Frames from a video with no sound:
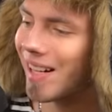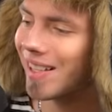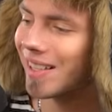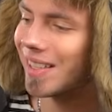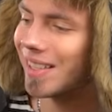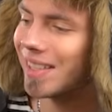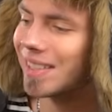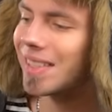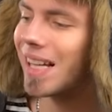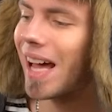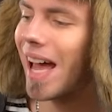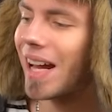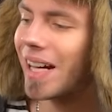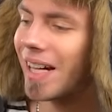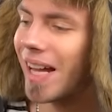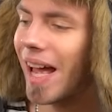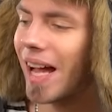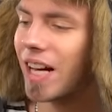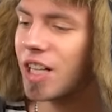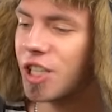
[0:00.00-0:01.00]
is a
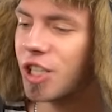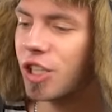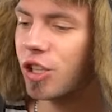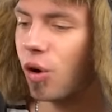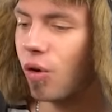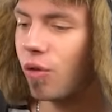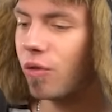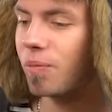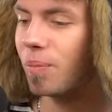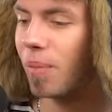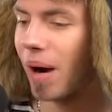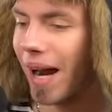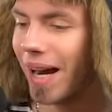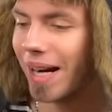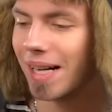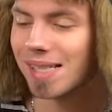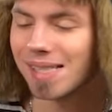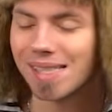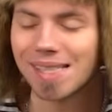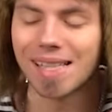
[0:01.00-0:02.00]
reaction of
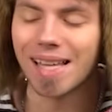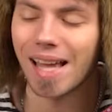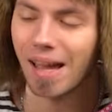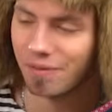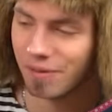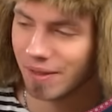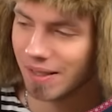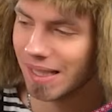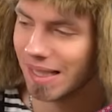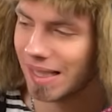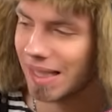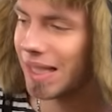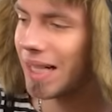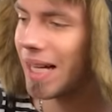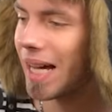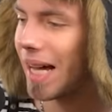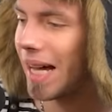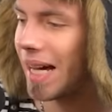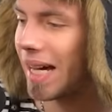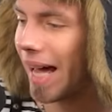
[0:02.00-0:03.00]
buyers,
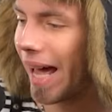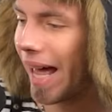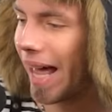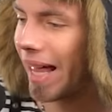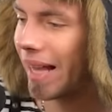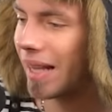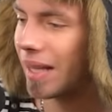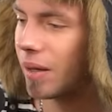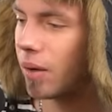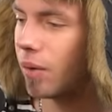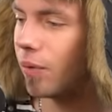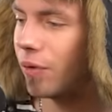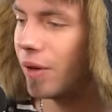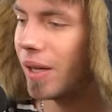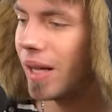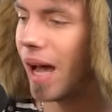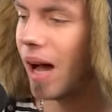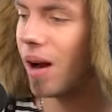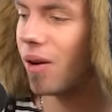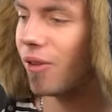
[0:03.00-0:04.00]
definitely, and
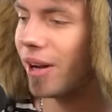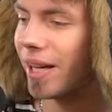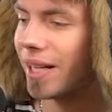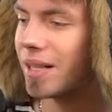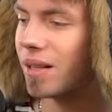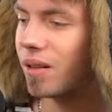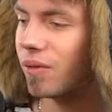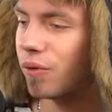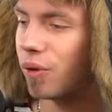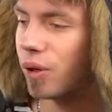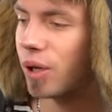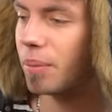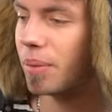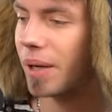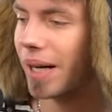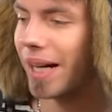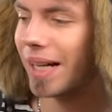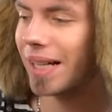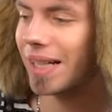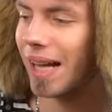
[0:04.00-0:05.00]
we are waiting for a
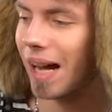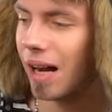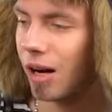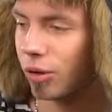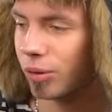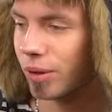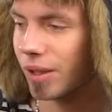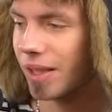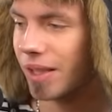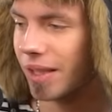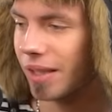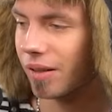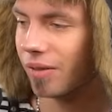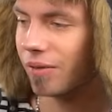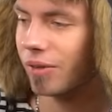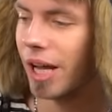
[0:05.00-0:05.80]
breakdown here.